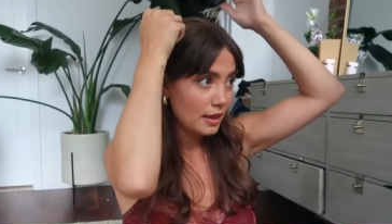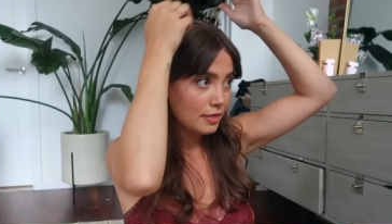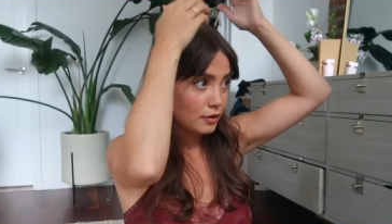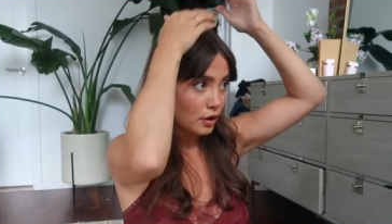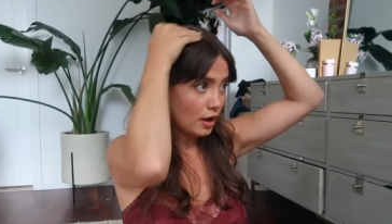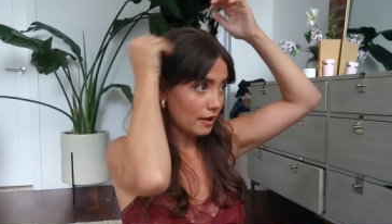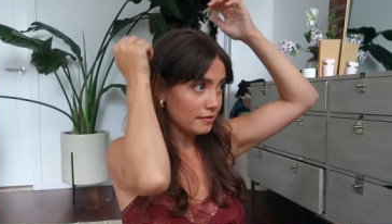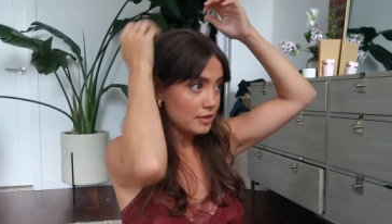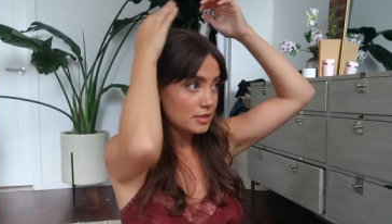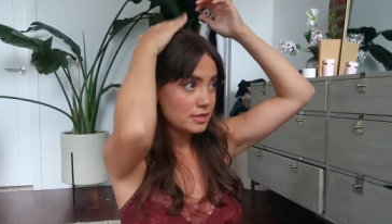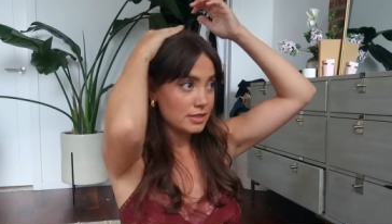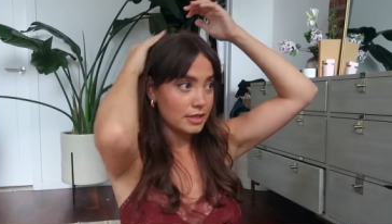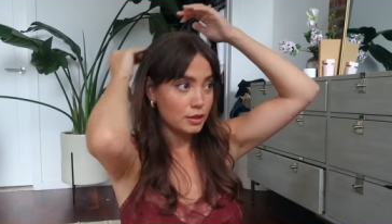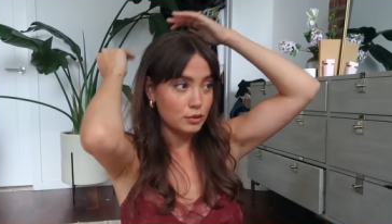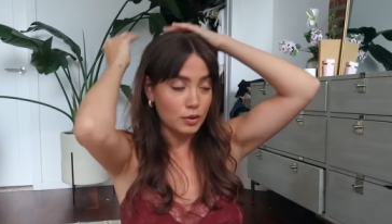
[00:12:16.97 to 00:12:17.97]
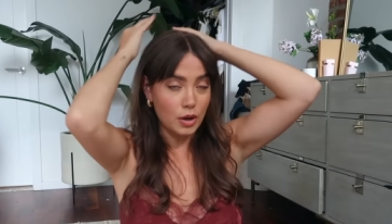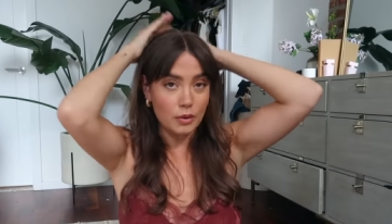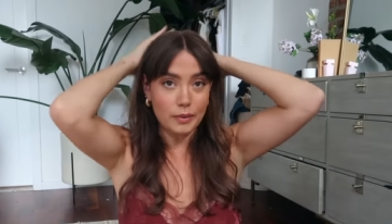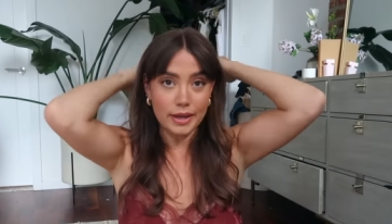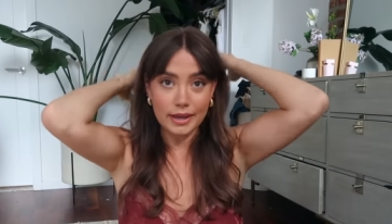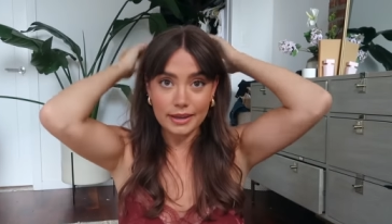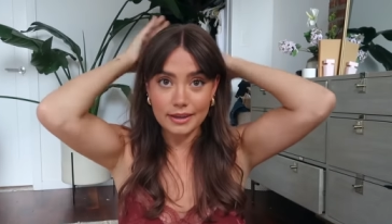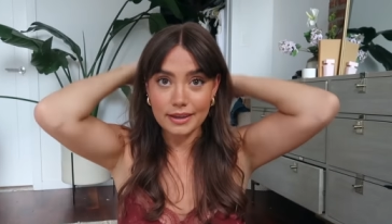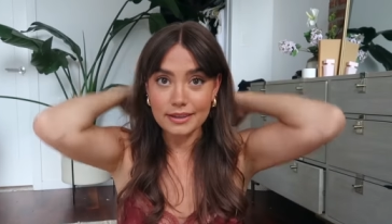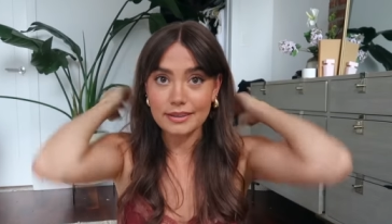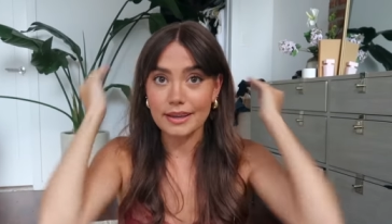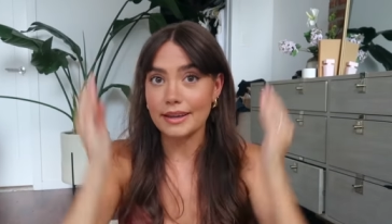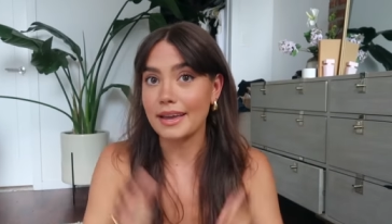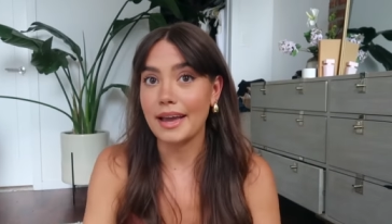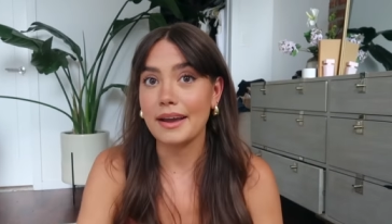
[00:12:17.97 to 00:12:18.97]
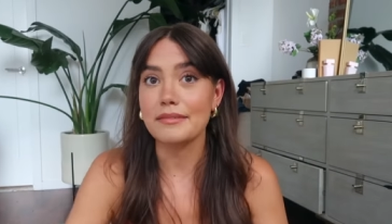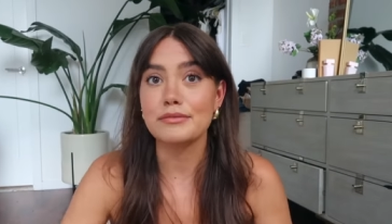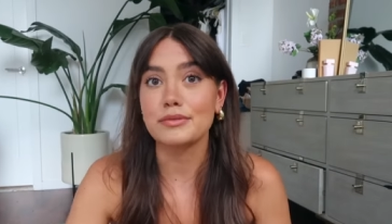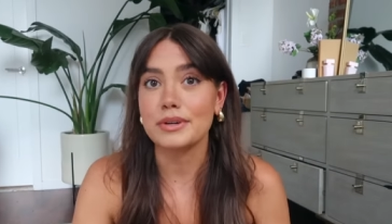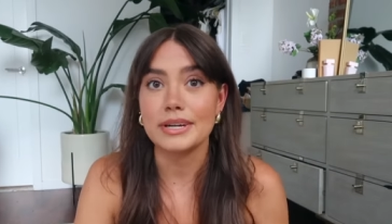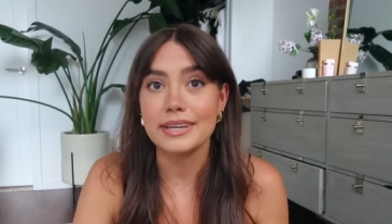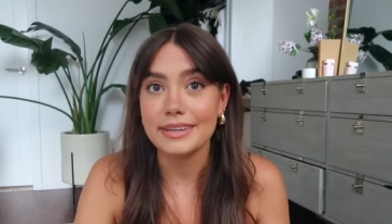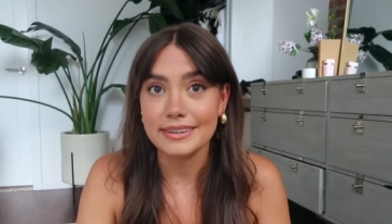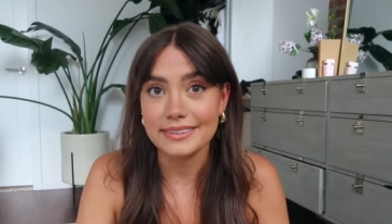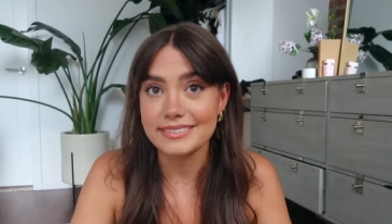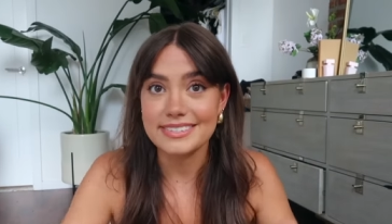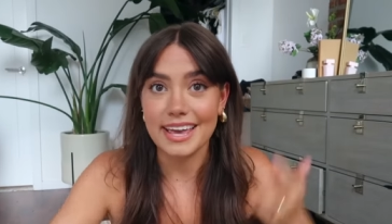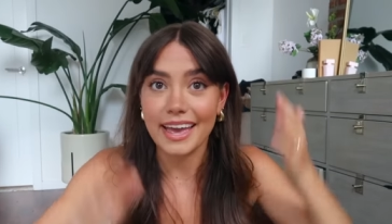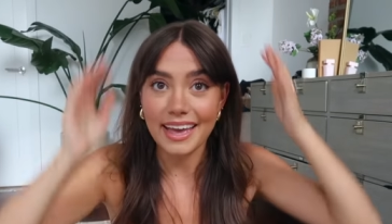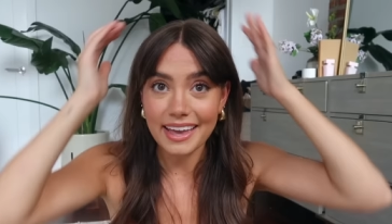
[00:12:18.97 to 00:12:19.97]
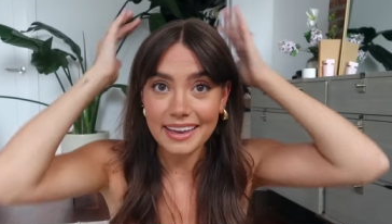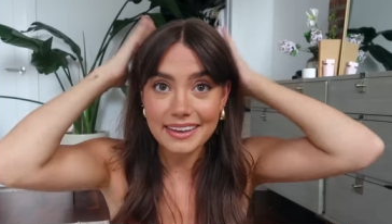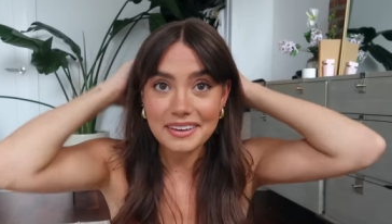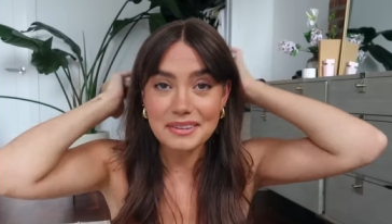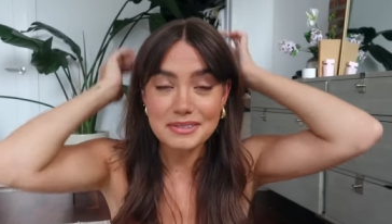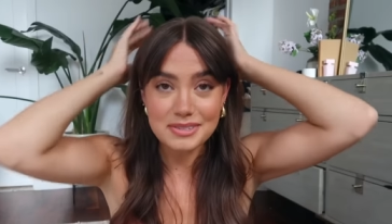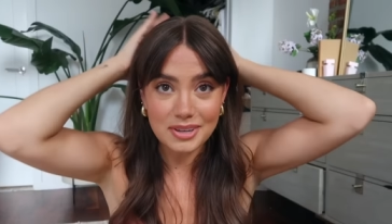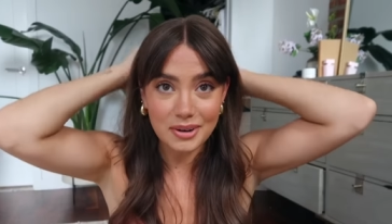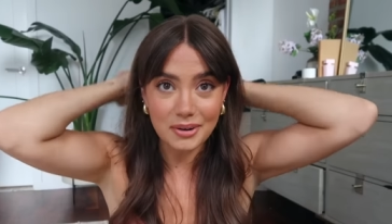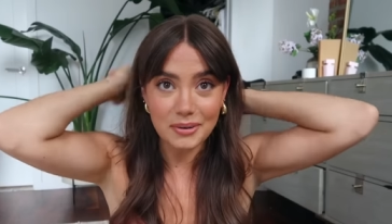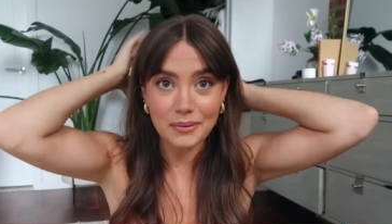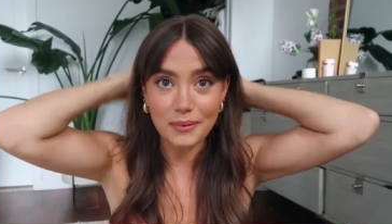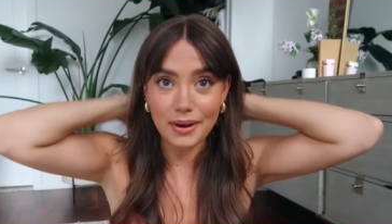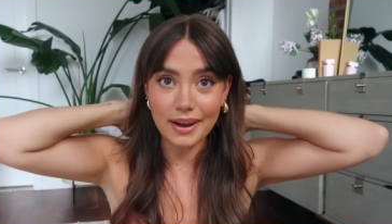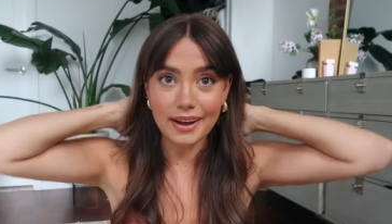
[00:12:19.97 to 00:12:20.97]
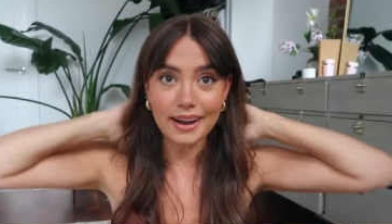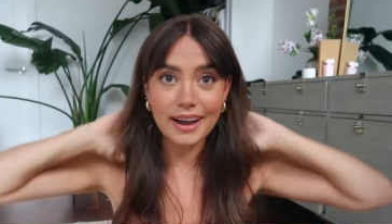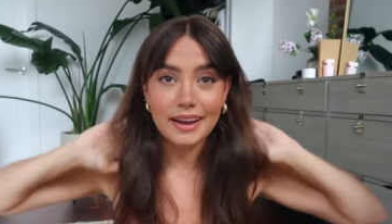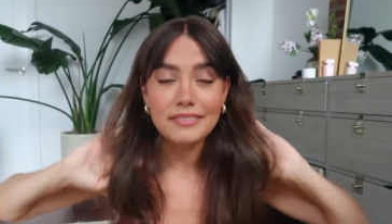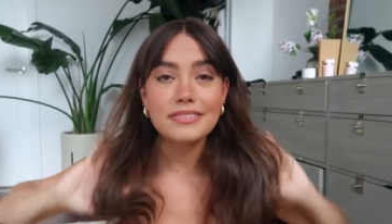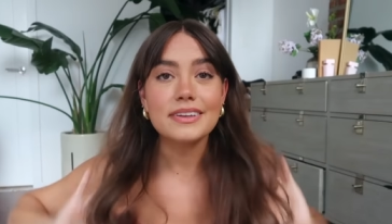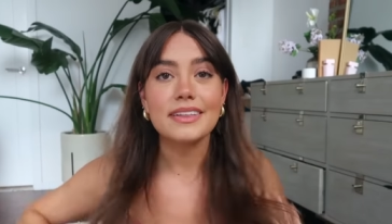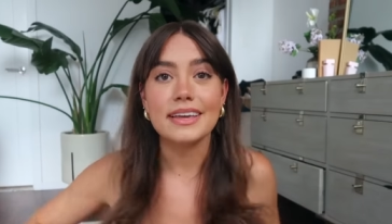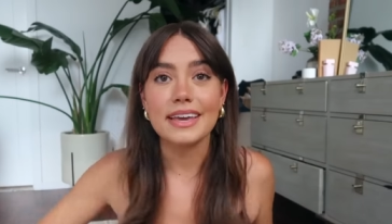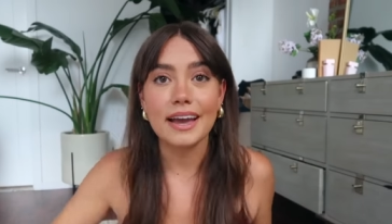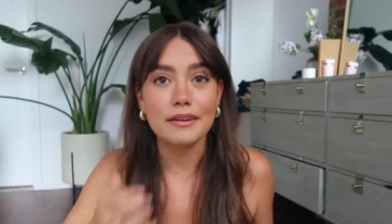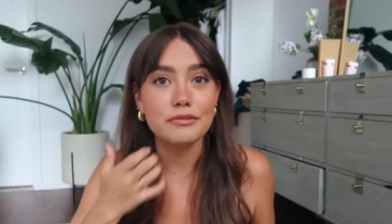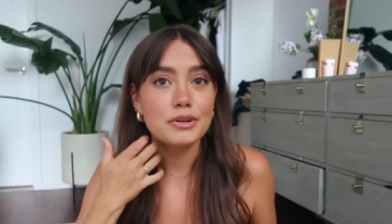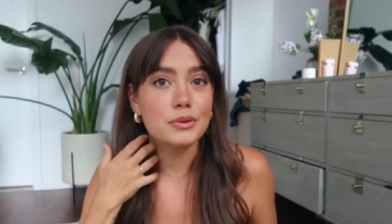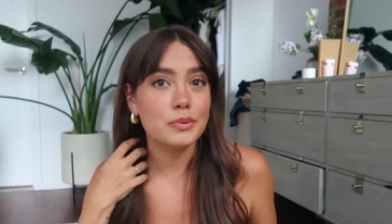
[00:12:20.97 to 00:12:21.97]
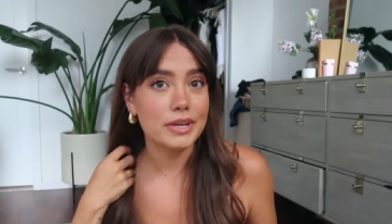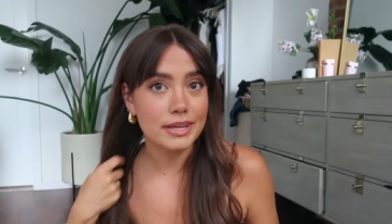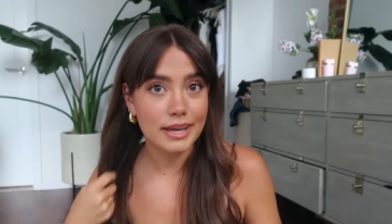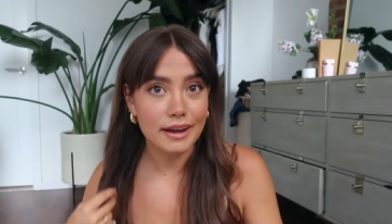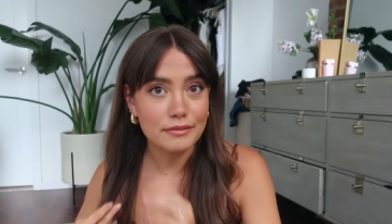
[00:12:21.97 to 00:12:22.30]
they're obviously growing like every day, so I feel like every week,